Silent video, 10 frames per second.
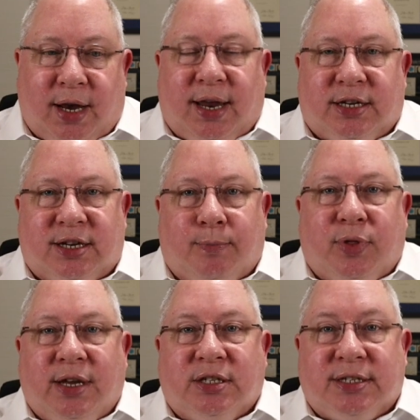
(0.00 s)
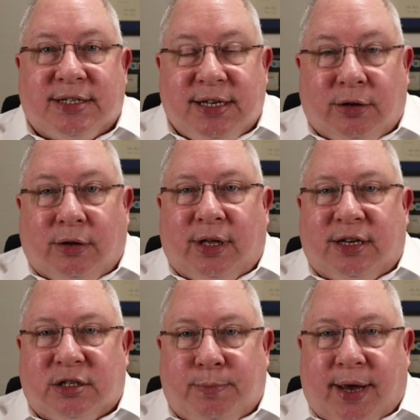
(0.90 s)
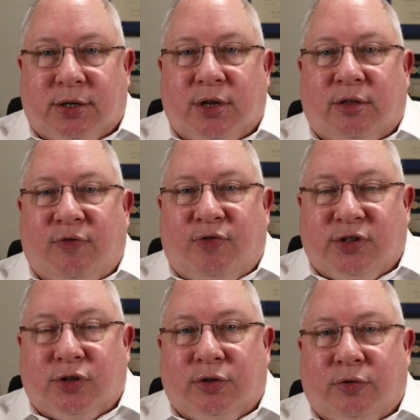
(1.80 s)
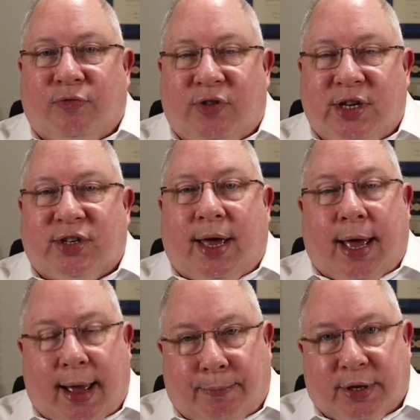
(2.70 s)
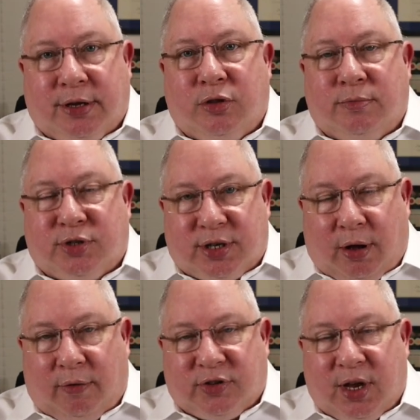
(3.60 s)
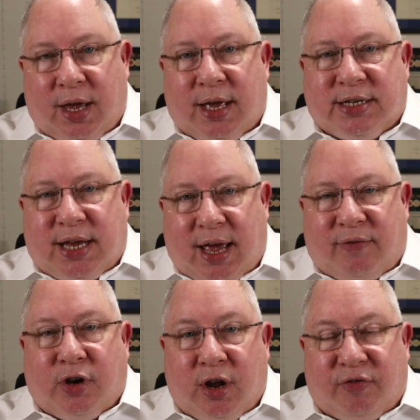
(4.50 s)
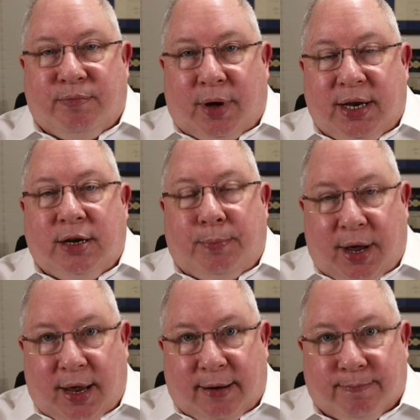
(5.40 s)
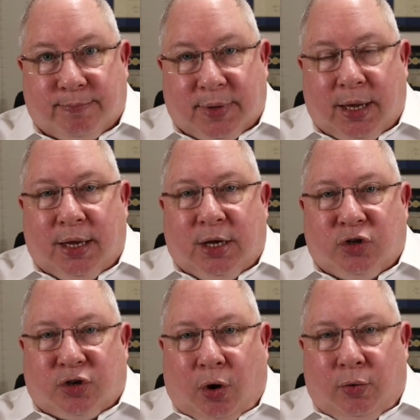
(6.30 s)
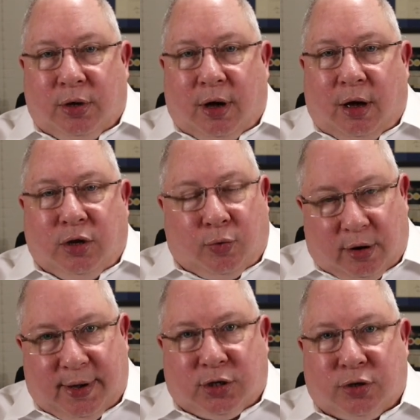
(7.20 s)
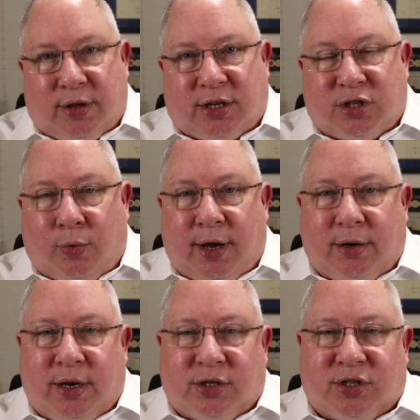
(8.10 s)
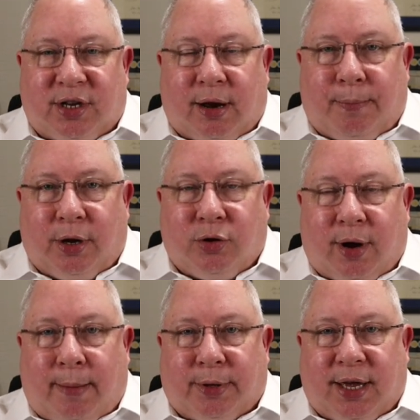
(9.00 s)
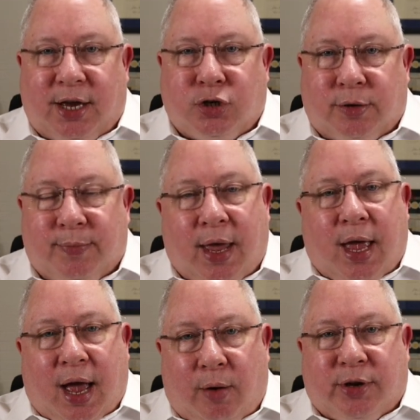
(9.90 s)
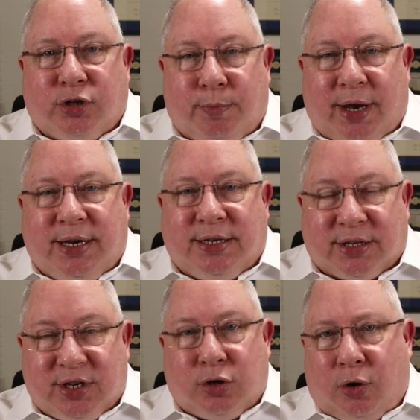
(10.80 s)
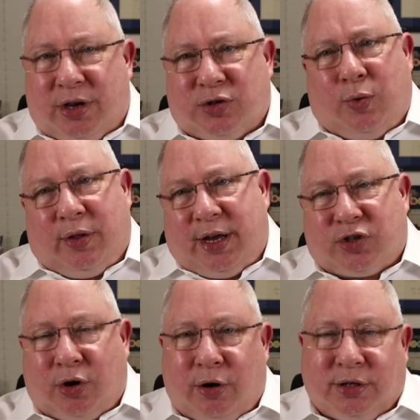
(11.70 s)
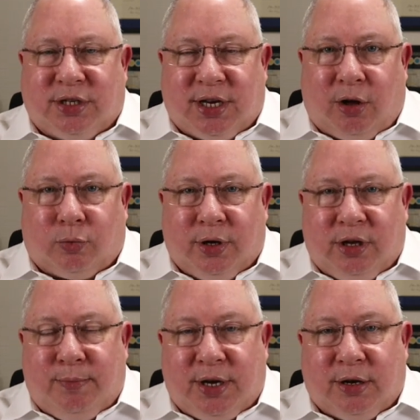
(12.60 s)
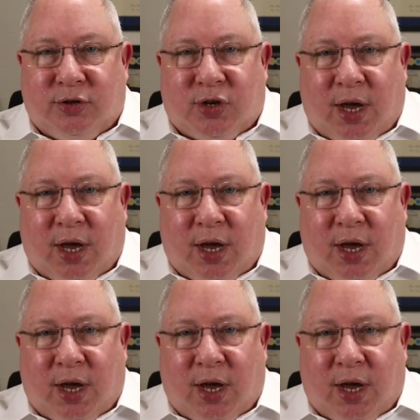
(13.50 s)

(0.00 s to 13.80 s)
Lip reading: except they still expect the visitor visa applicant themselves to have enough money to pay. So you want to make sure that's the way it's set up on your application. How much money does it cost? Well, that's hard to tell, really, because